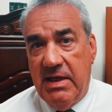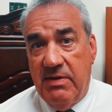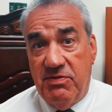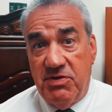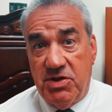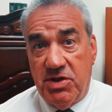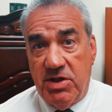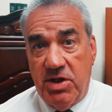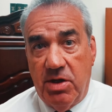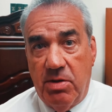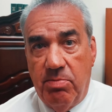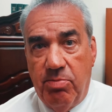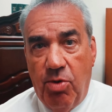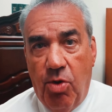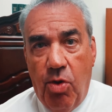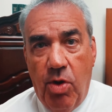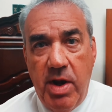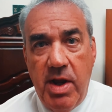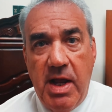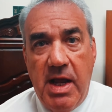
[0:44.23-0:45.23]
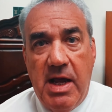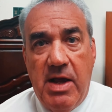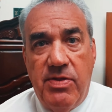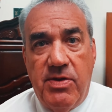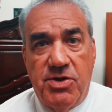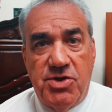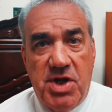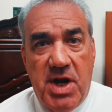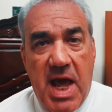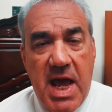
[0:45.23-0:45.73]
If it's a little boy,
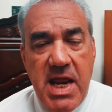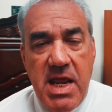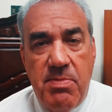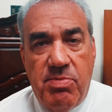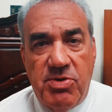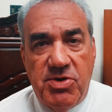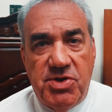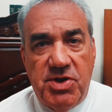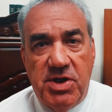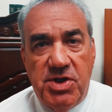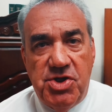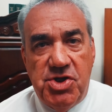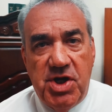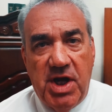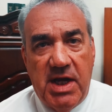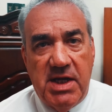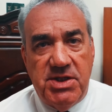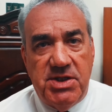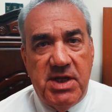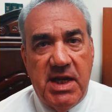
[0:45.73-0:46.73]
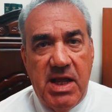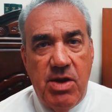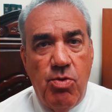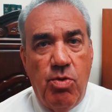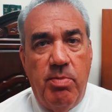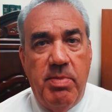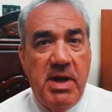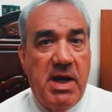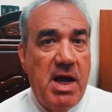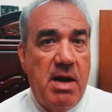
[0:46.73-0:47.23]
there's an 80% chance that he will
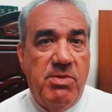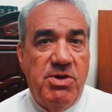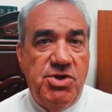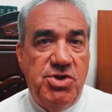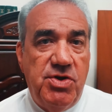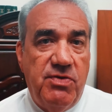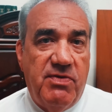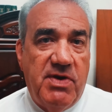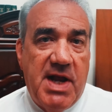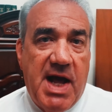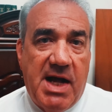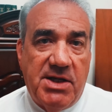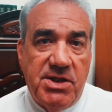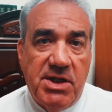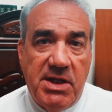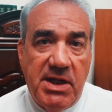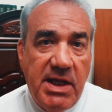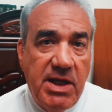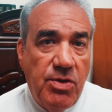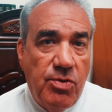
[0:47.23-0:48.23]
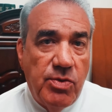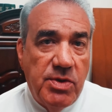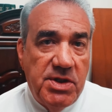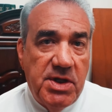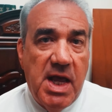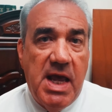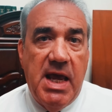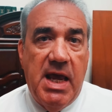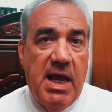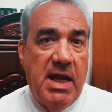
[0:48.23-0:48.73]
become a juvenile delinquent
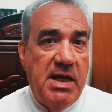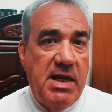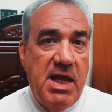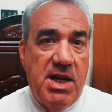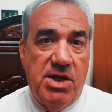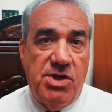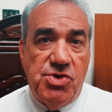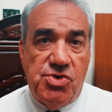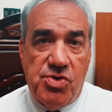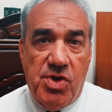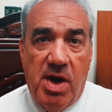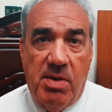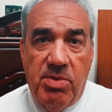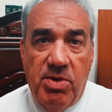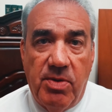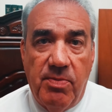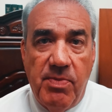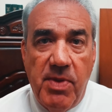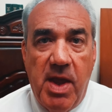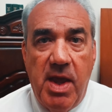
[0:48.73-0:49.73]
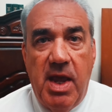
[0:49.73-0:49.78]
and get in trouble.